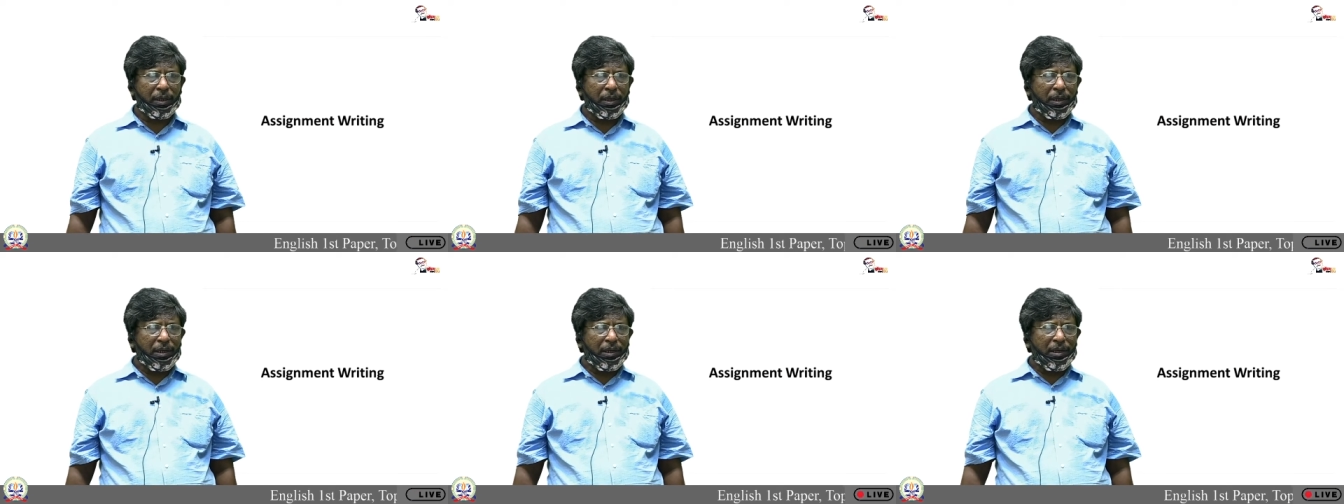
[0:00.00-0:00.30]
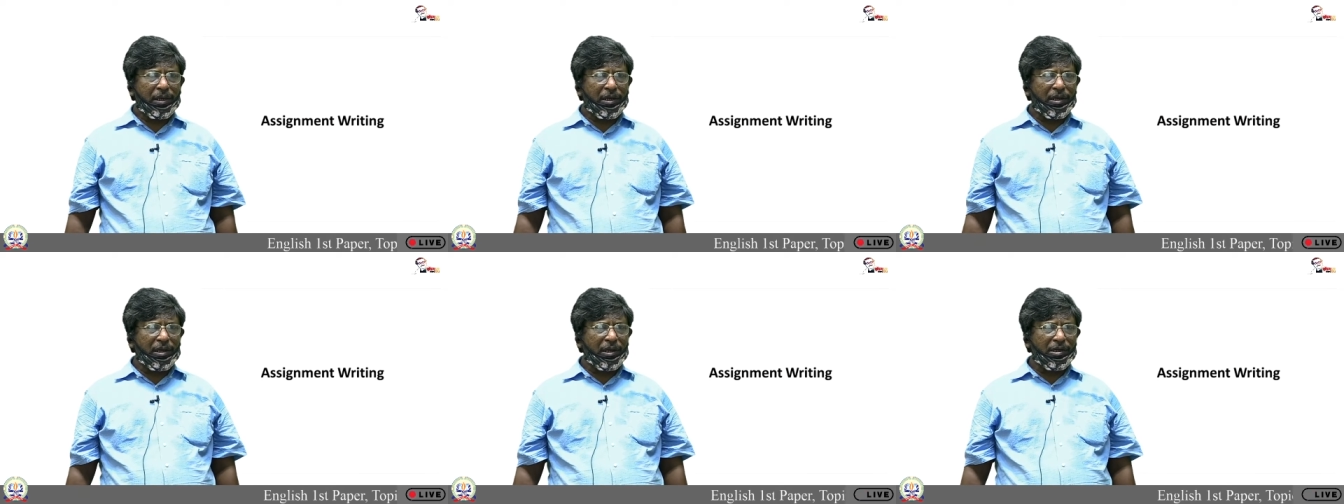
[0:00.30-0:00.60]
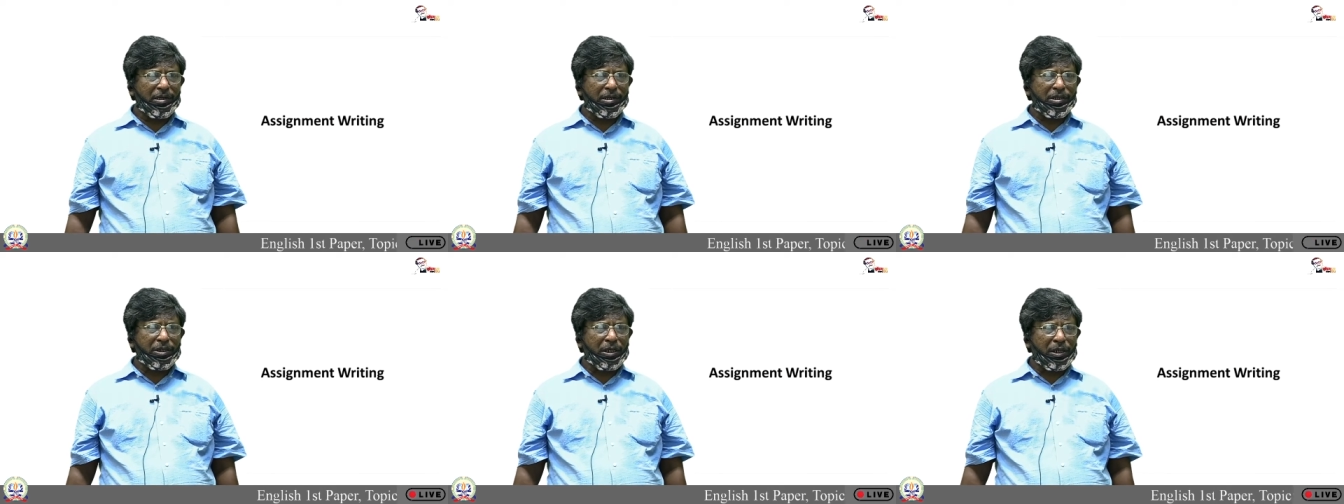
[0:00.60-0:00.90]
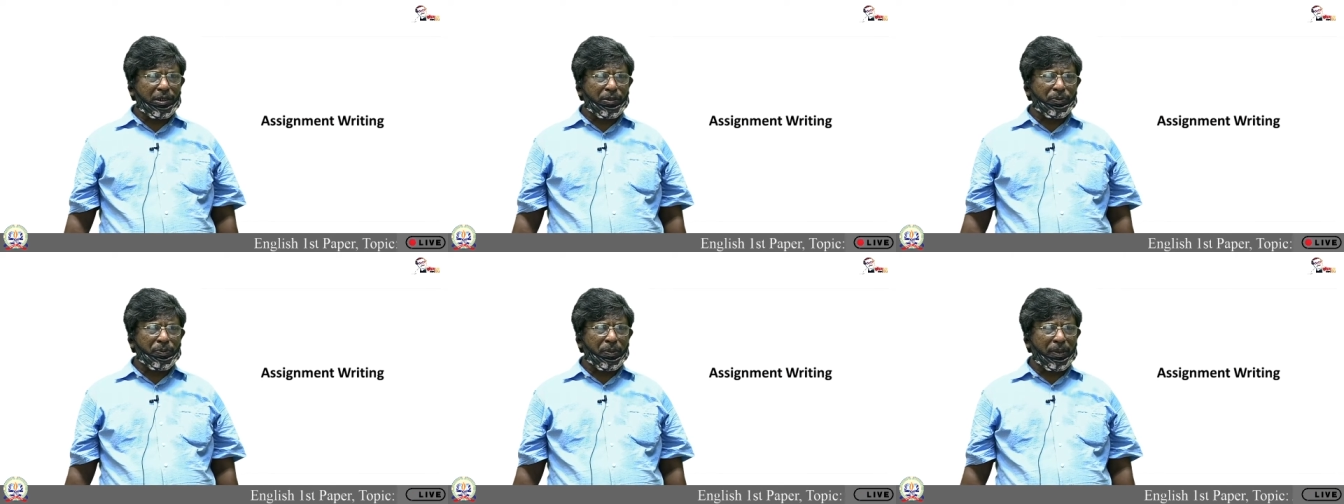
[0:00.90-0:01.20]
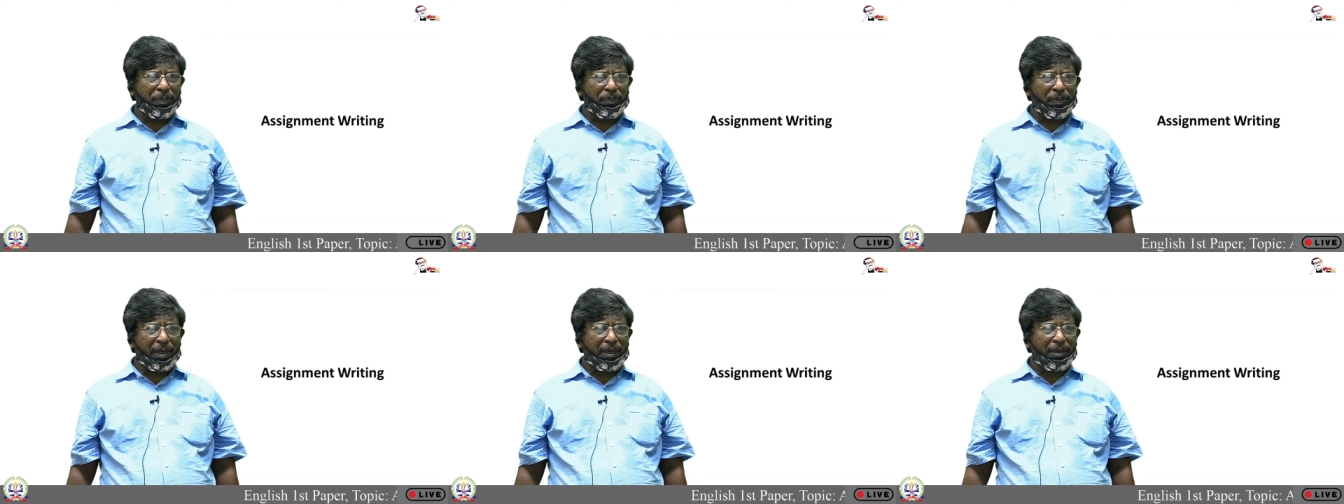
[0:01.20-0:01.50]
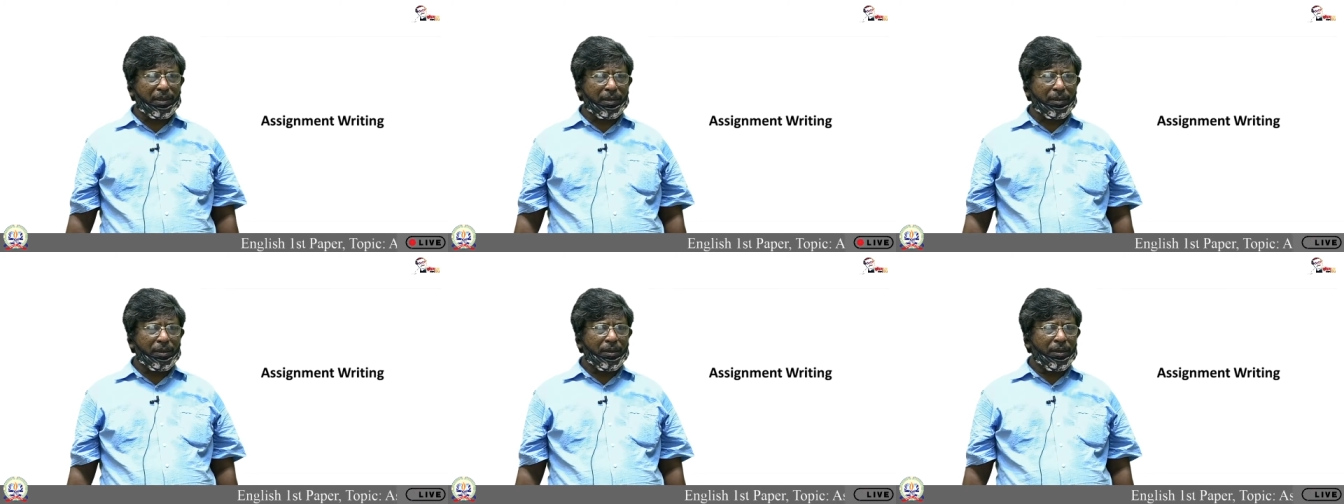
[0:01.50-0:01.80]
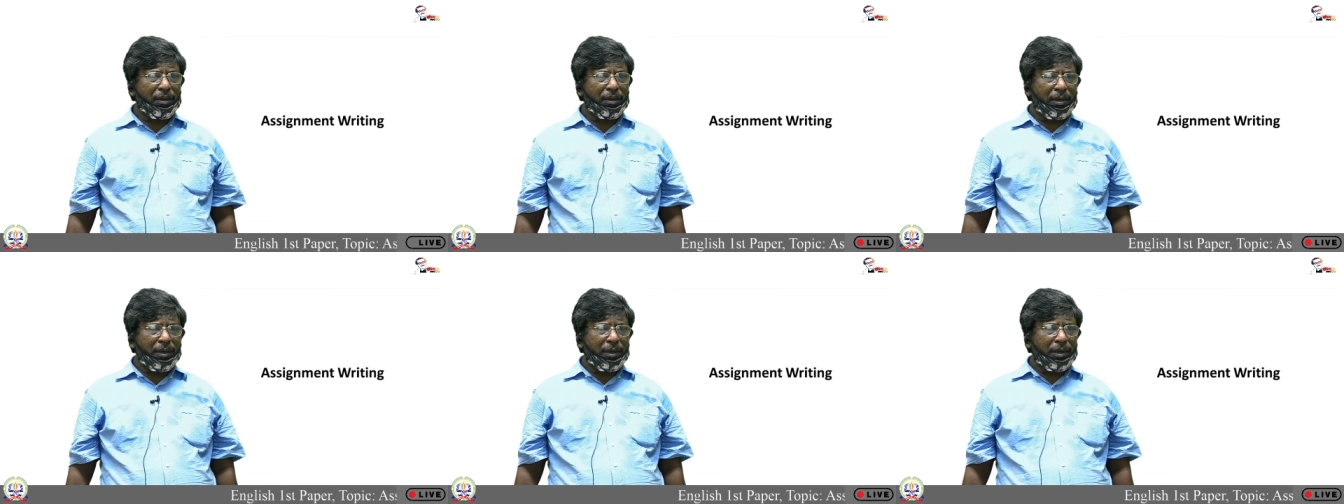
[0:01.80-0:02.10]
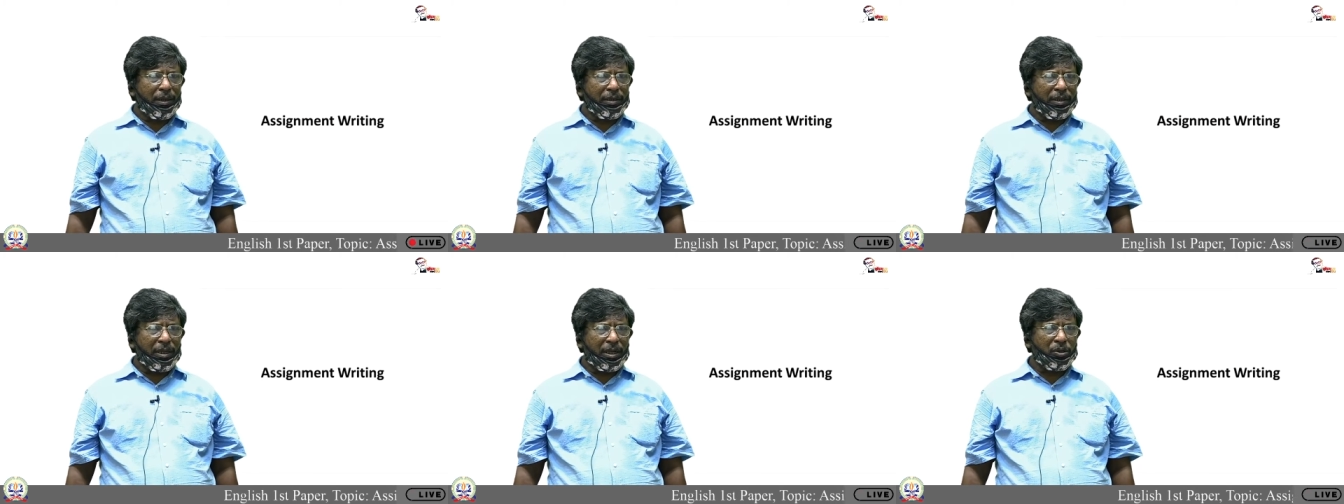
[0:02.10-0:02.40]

In a research paper, the